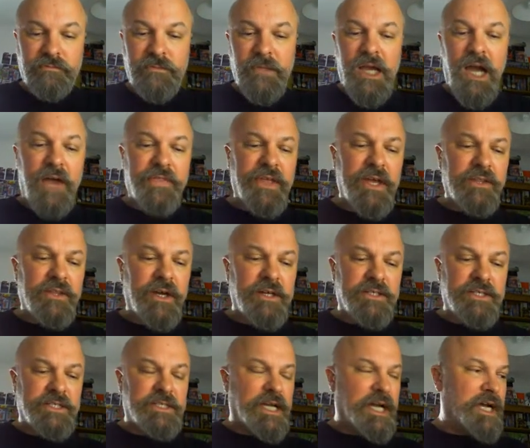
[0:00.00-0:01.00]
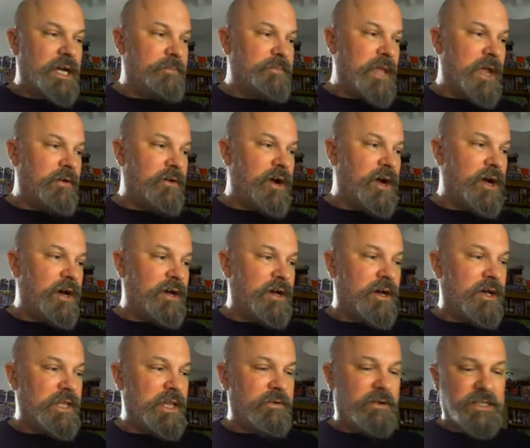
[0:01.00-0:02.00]
I think that um, there are
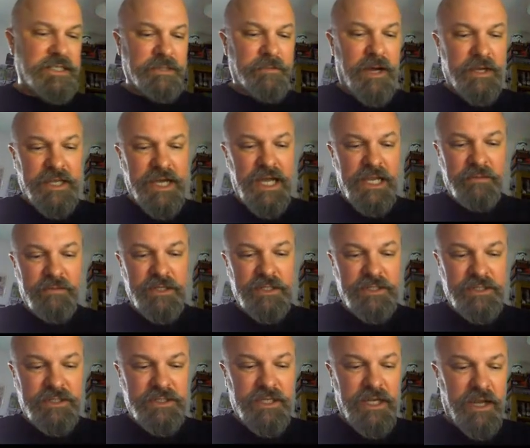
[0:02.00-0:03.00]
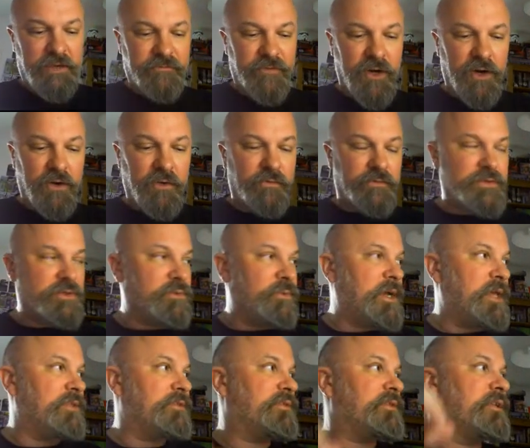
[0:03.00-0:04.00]
there are some other elements involved
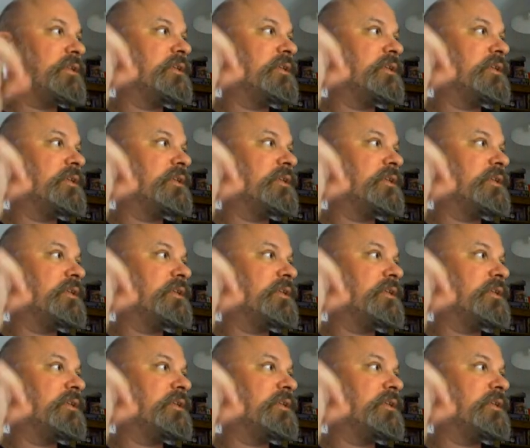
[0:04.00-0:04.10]
with